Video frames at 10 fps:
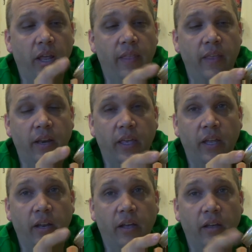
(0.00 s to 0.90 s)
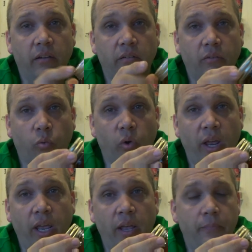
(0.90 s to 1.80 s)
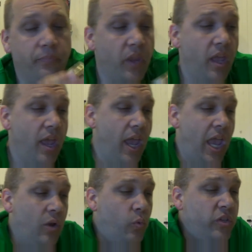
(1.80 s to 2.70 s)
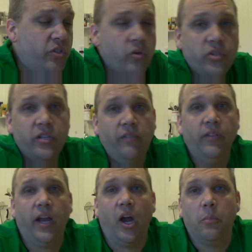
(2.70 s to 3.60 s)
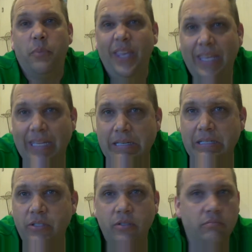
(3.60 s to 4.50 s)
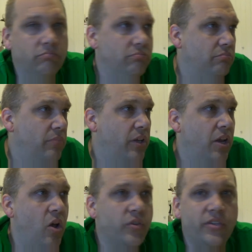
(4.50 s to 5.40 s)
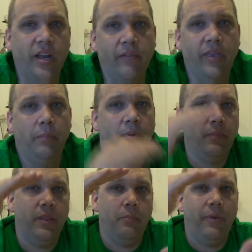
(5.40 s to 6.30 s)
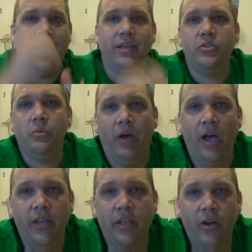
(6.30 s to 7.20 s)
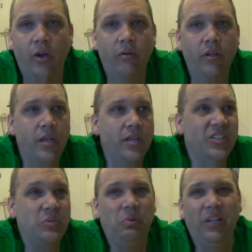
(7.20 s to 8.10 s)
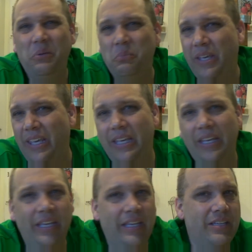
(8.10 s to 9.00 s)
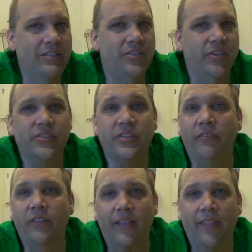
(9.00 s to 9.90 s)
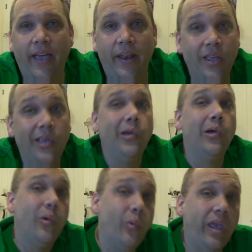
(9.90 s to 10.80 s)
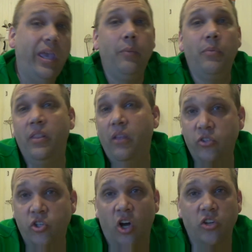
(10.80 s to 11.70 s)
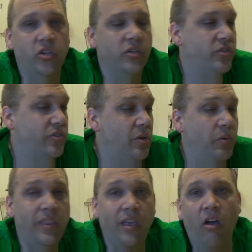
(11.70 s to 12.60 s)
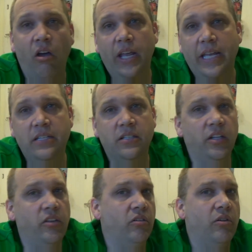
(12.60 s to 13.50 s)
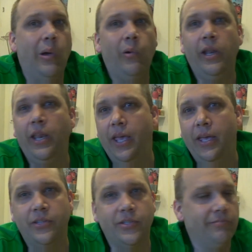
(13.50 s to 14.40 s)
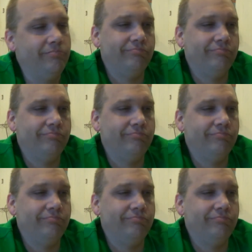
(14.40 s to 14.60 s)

and then get a ring, and we store stuff like our beans, you know, instead of keeping them in the bags you buy, you know, split peas, stuff like that. We keep in those jars. You can see what they are easily. You know what it is.